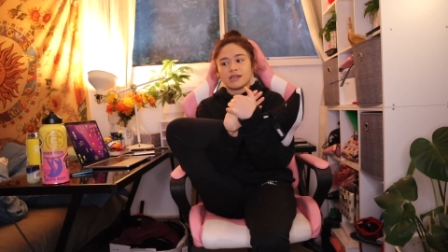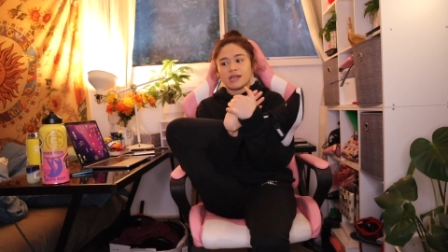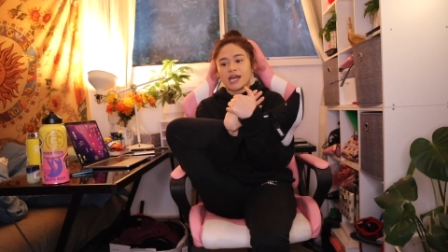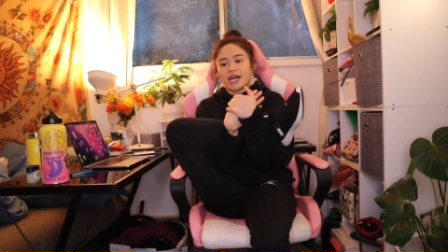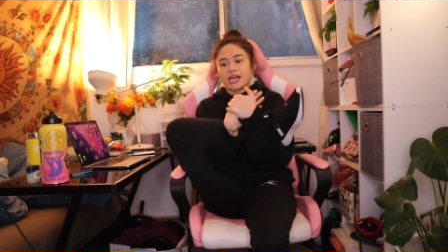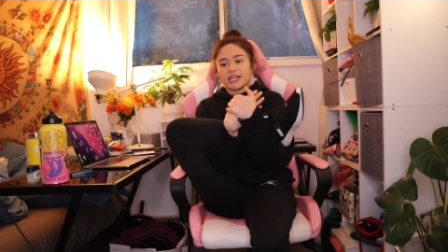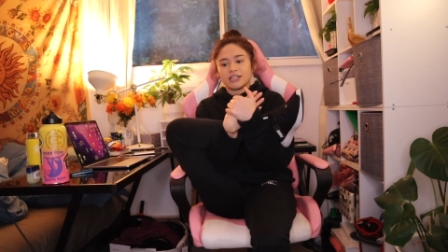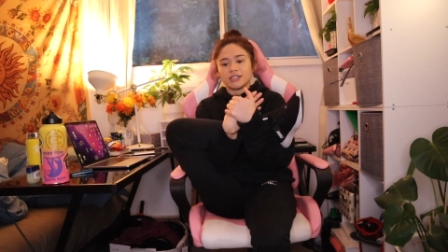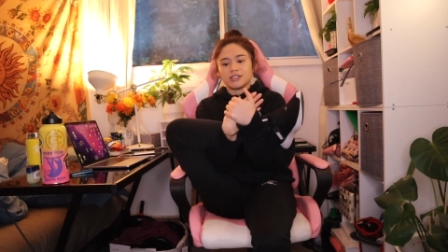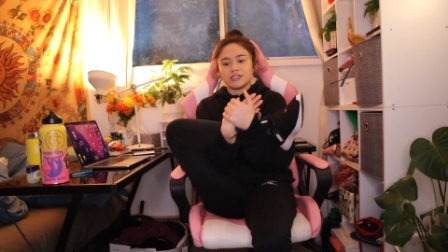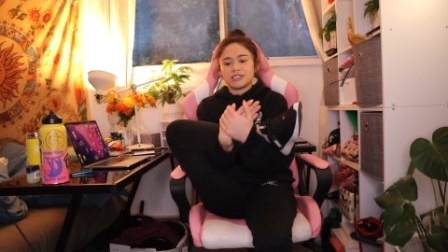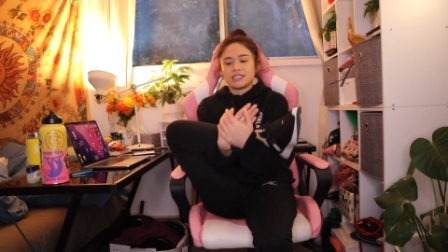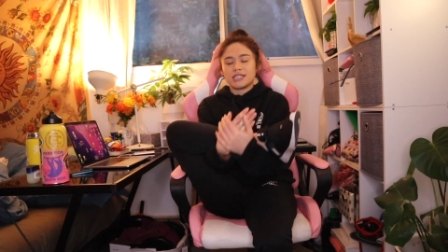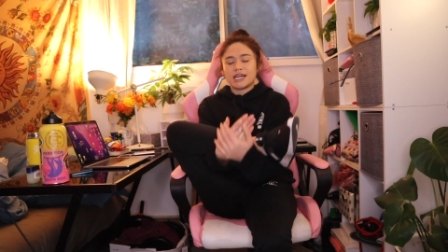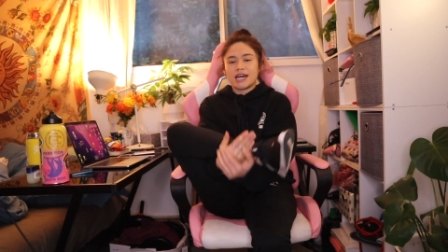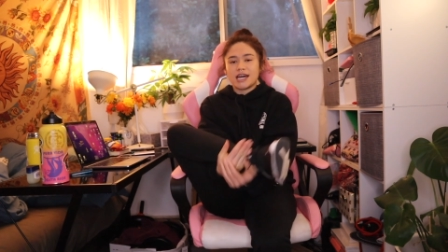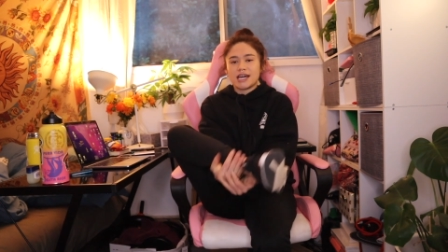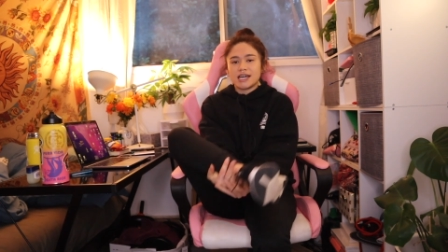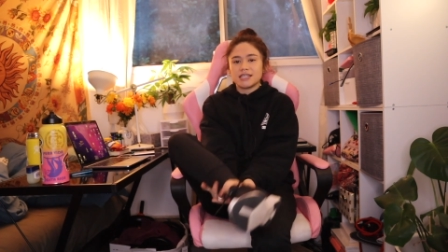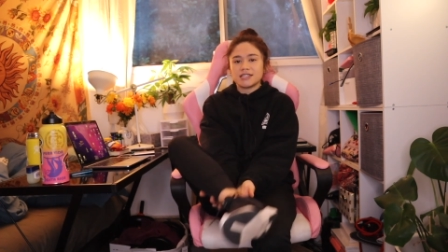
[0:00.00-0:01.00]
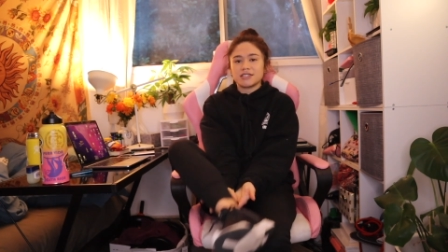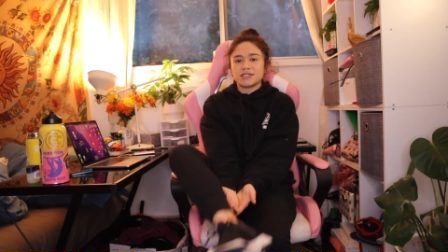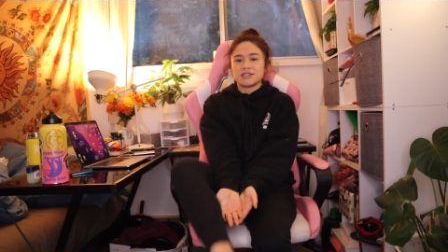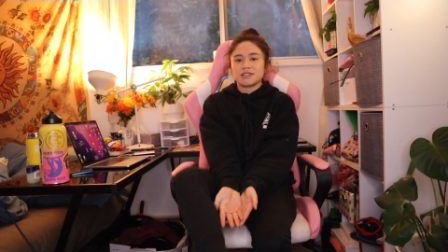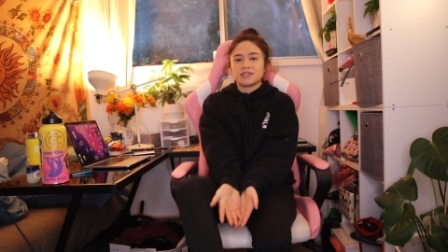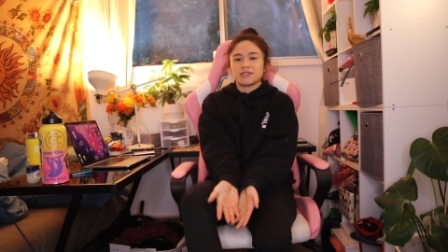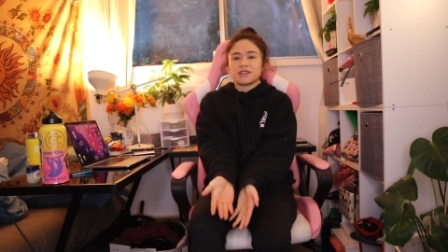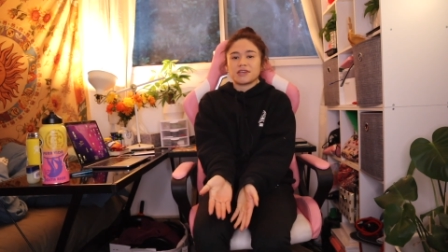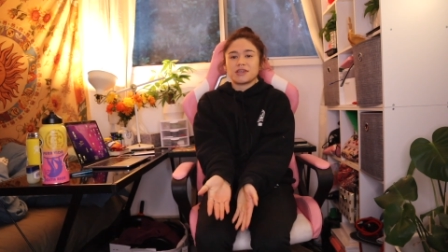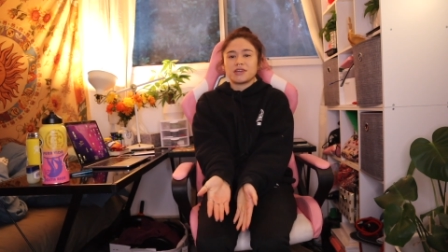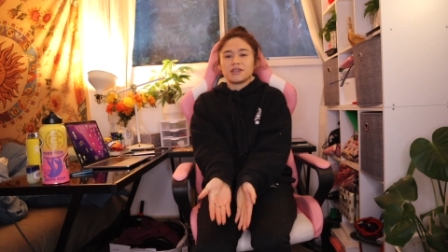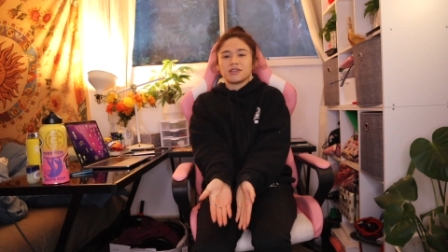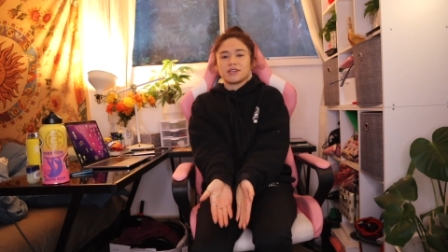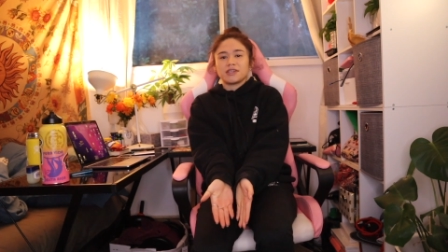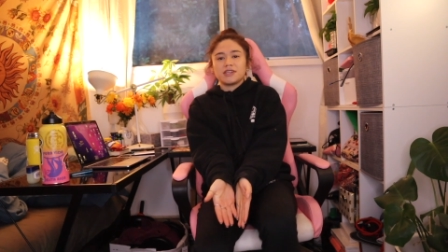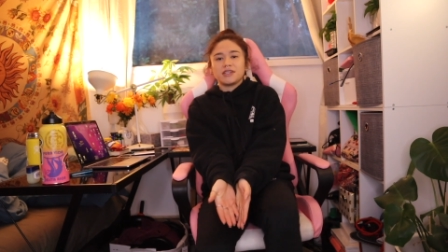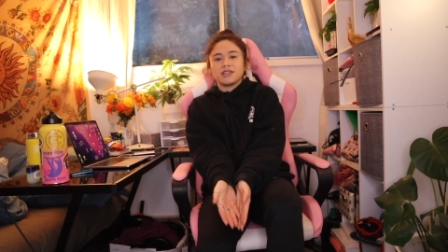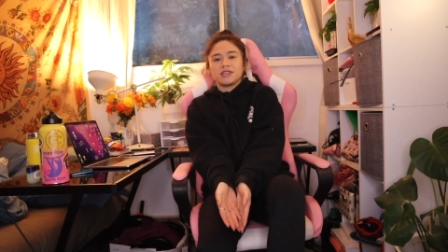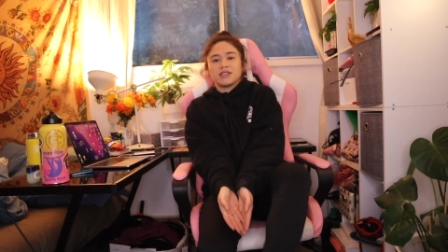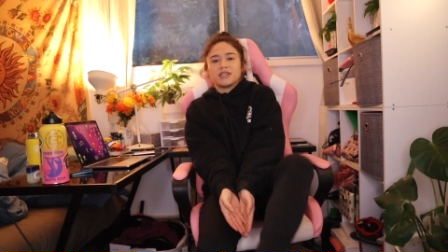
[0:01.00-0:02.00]
at your desk.
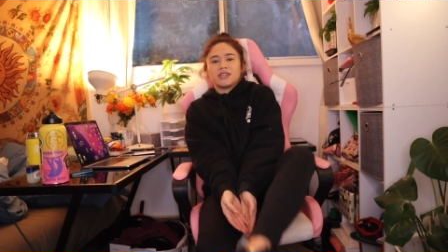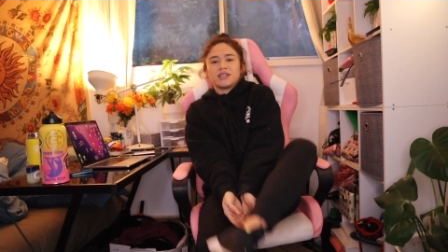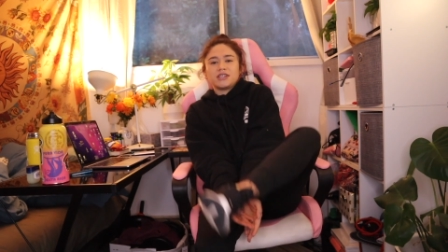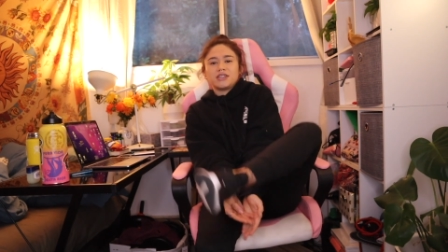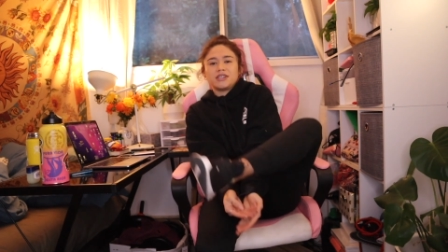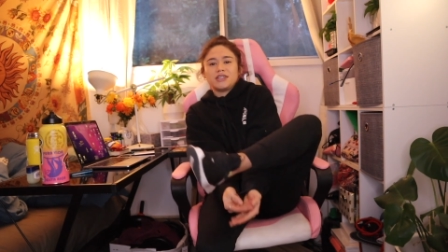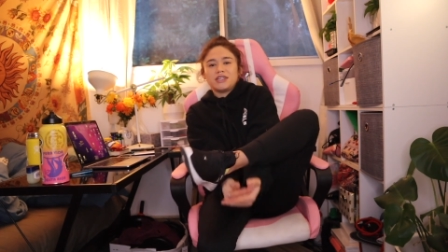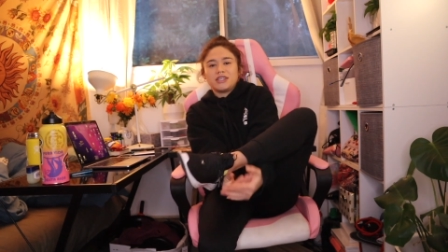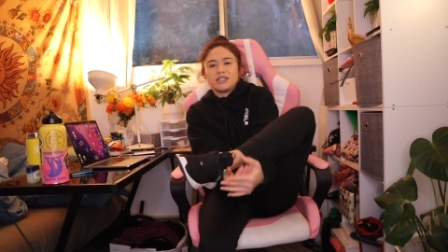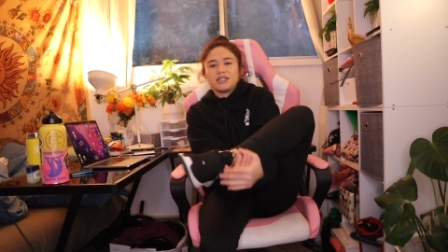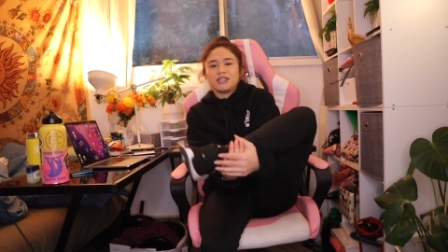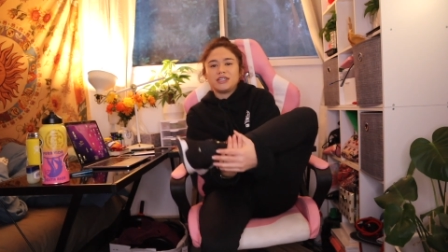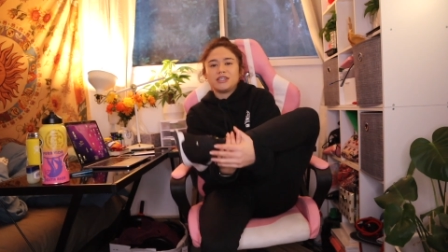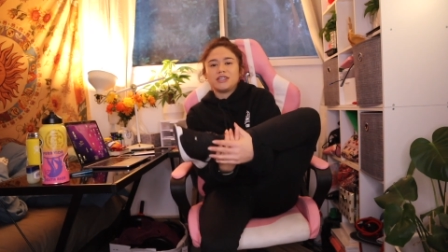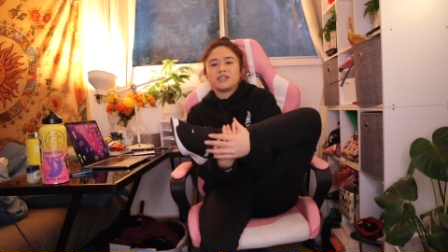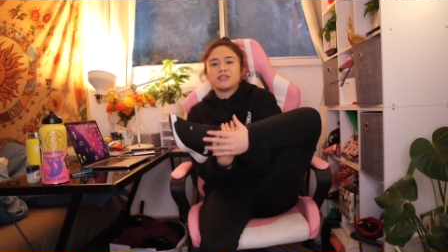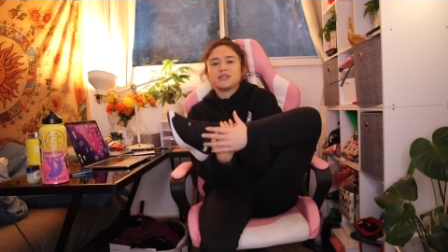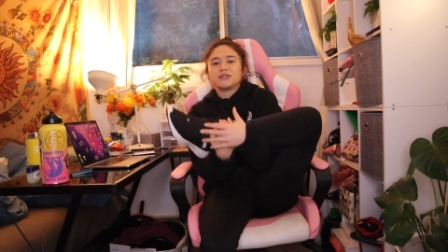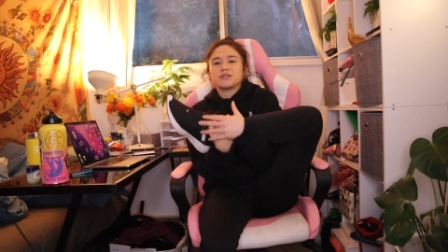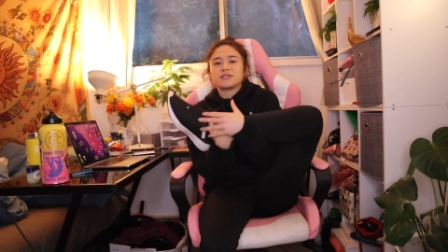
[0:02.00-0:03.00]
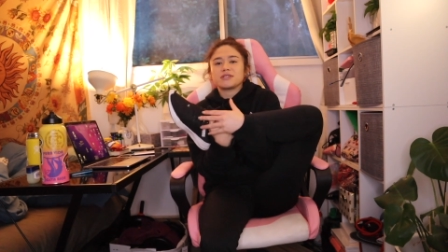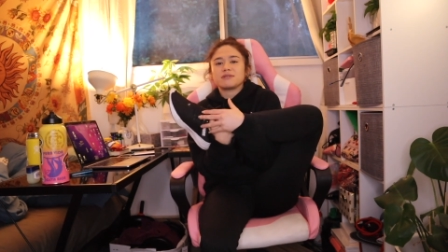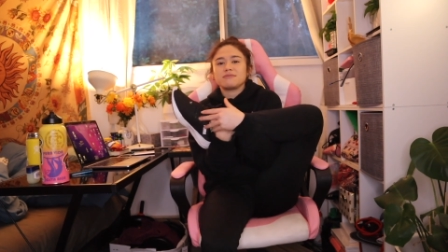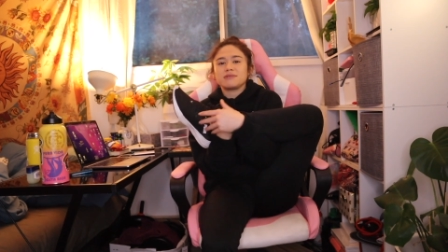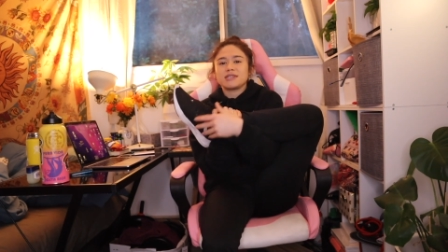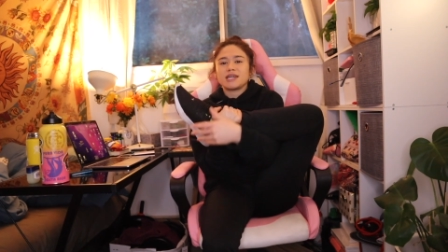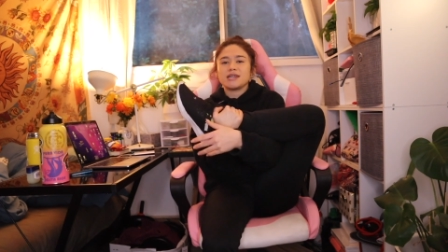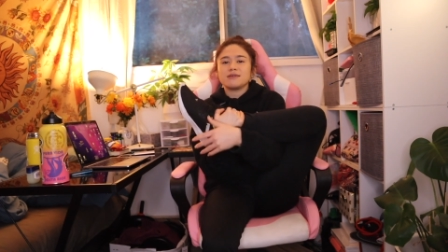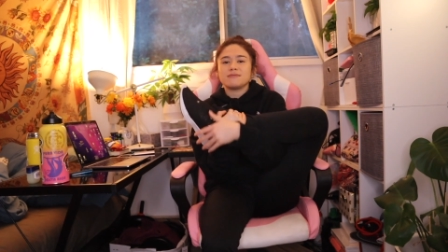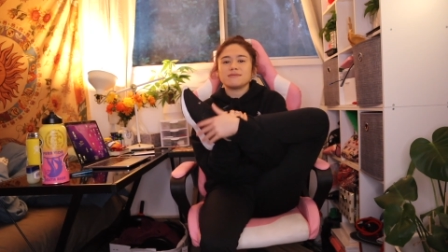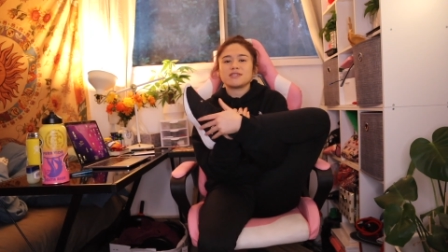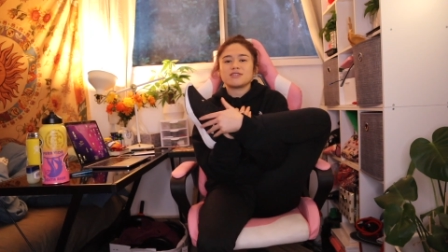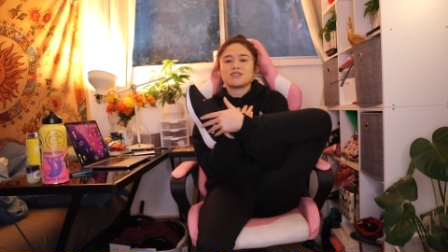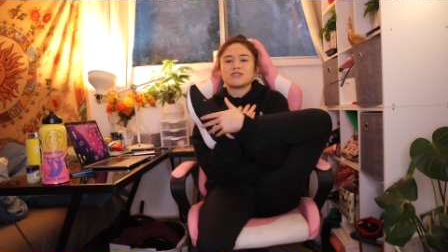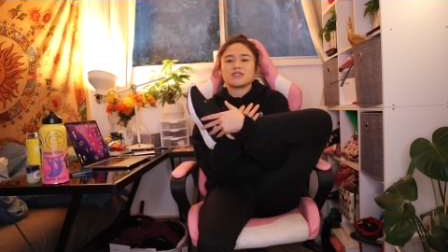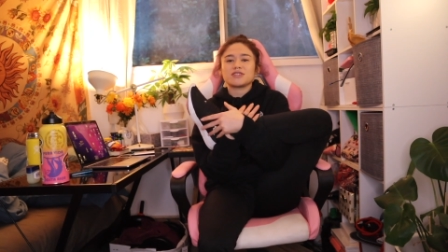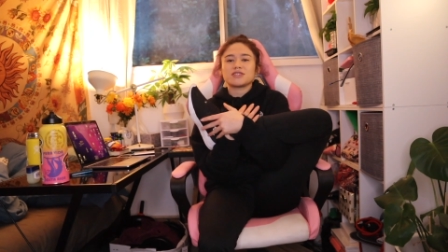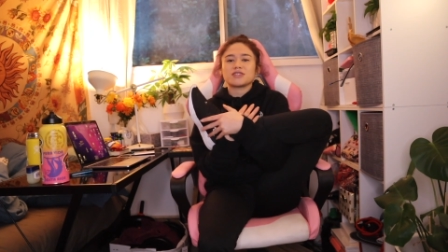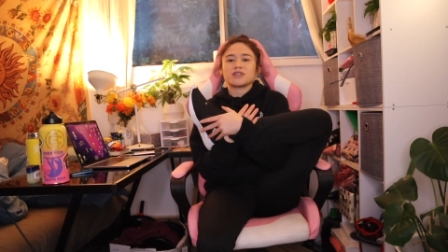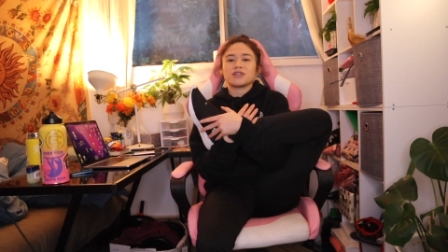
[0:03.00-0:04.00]
You know, sometimes it's
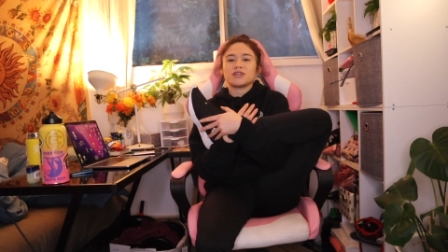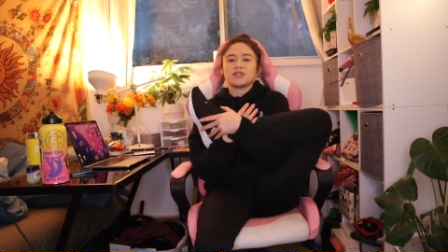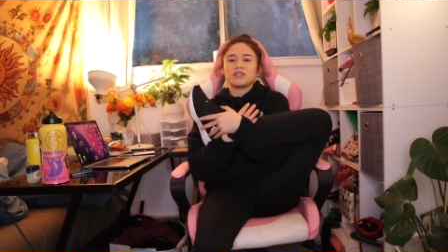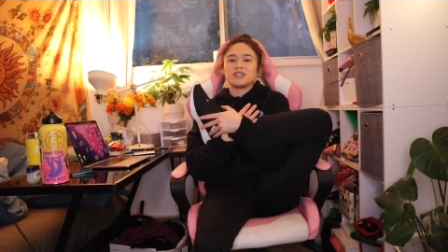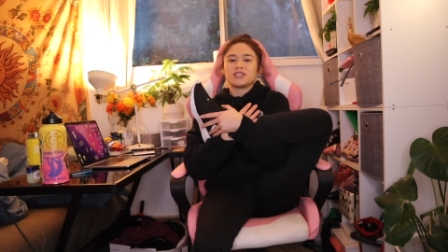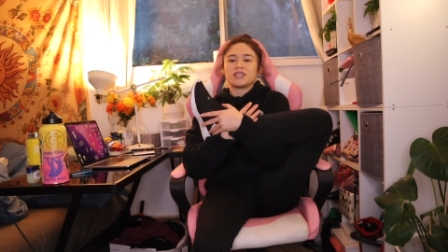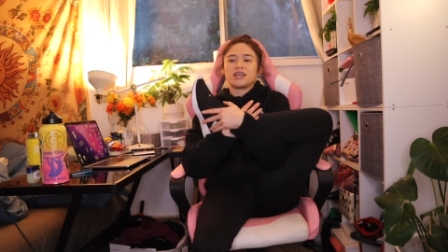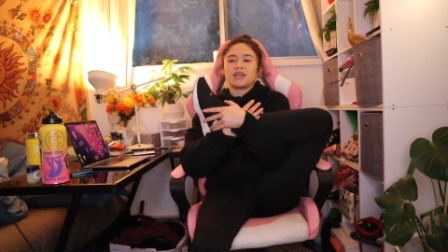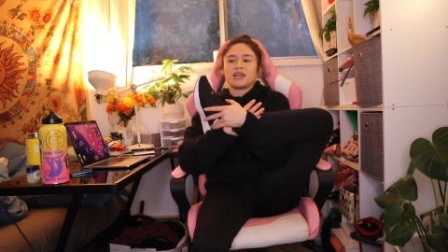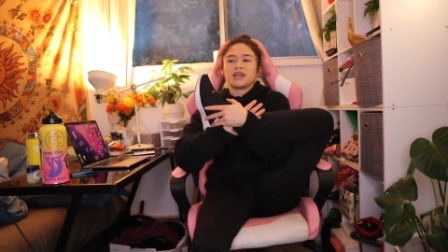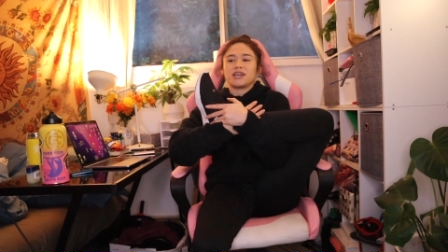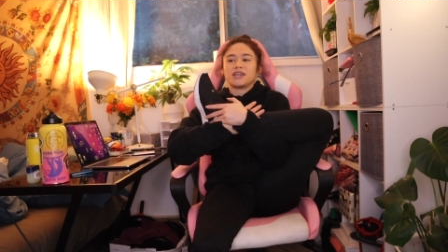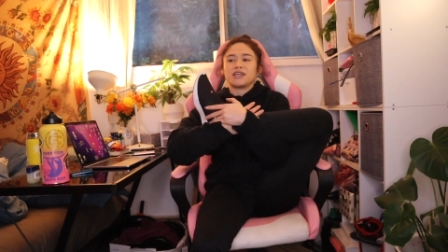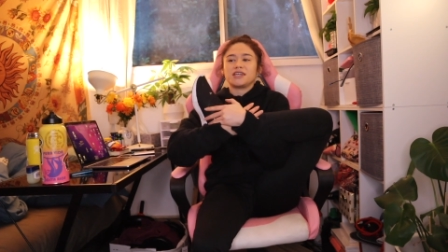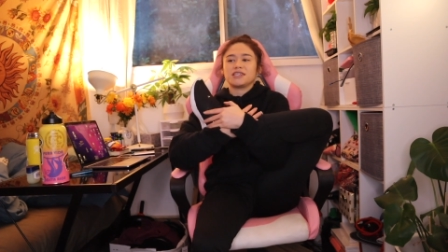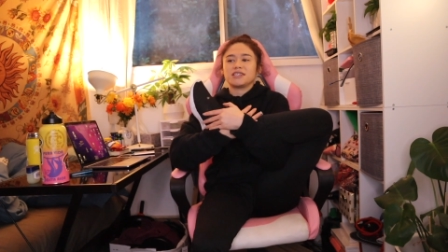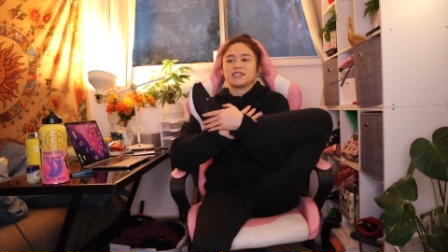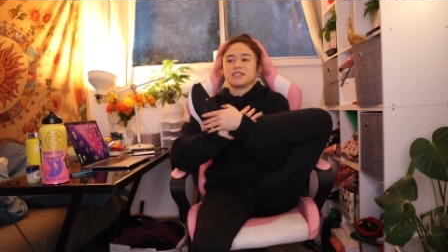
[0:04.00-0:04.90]
just good to